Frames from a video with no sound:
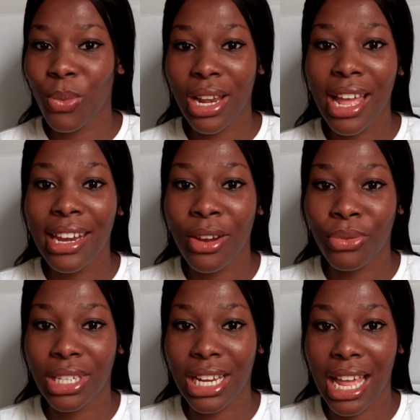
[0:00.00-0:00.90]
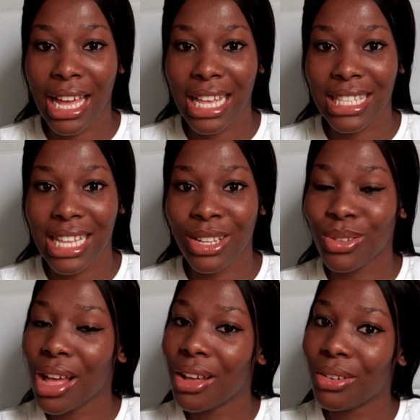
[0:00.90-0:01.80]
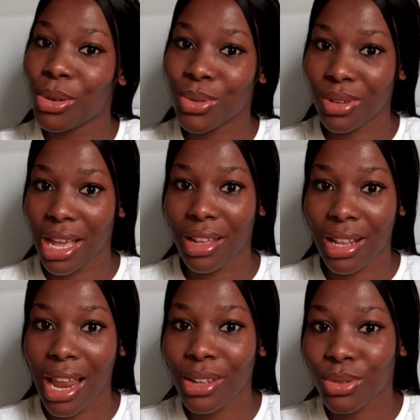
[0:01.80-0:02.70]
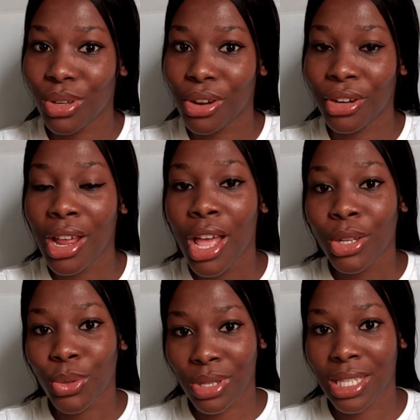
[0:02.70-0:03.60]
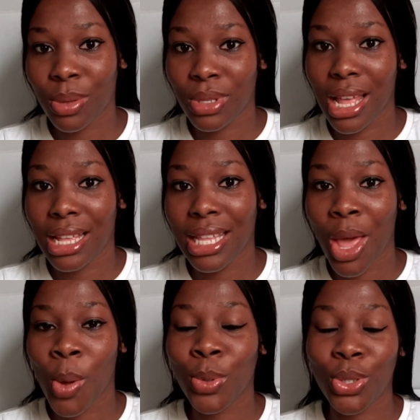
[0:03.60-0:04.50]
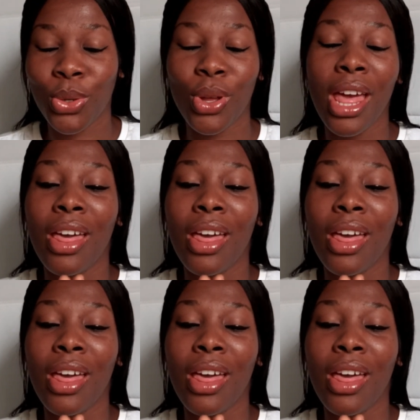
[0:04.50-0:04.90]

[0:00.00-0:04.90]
We learn every day, like I said, so I also like like to learn those tips that has helped you.